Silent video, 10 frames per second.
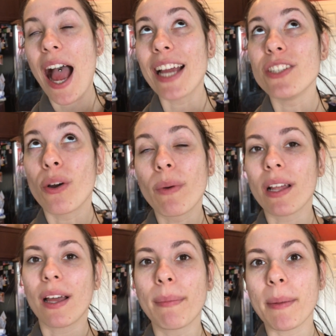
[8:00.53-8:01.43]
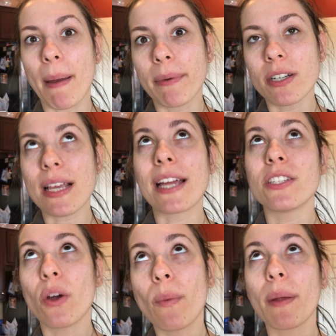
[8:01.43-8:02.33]
I don't want to cut up the peppers. I
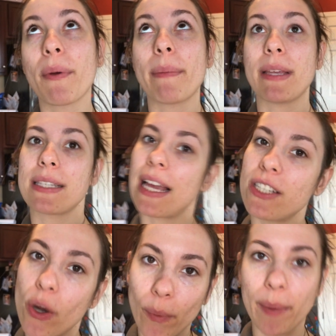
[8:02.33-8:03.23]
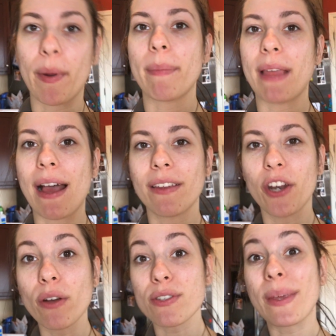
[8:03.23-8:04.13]
don't want to prep this. I don't want to prep that. You
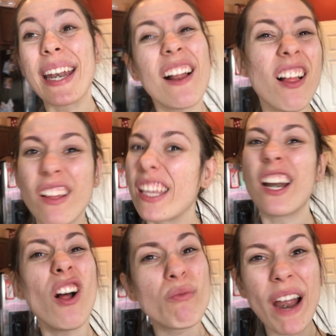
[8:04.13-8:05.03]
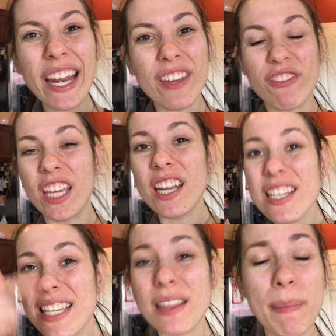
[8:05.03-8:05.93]
know, so get it all ready.
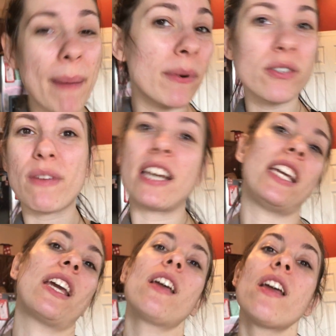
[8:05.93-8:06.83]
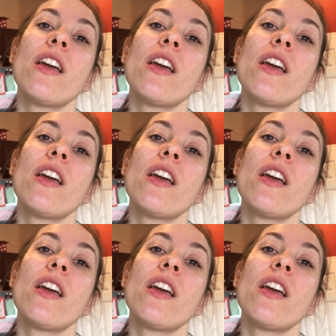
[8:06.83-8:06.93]
Fajitas, get the peppers ready.